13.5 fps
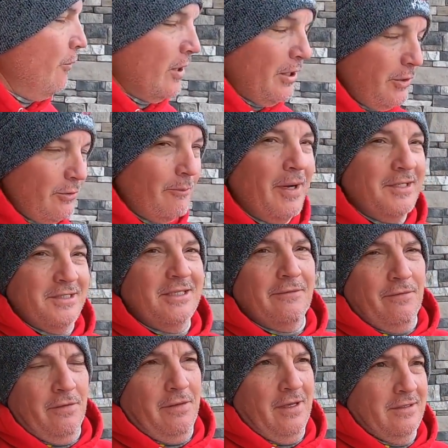gonna do a bunch of
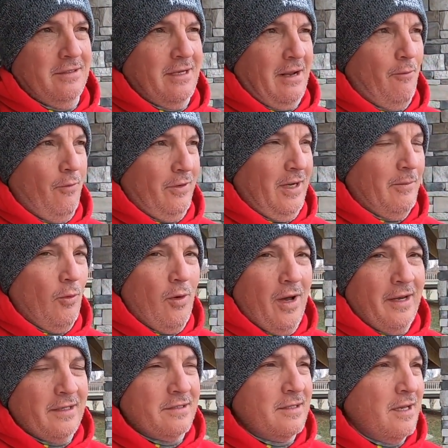different things today. Number
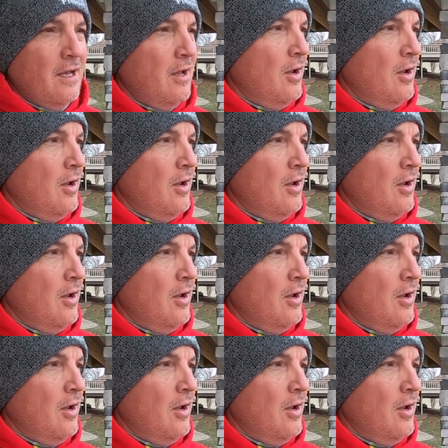one is,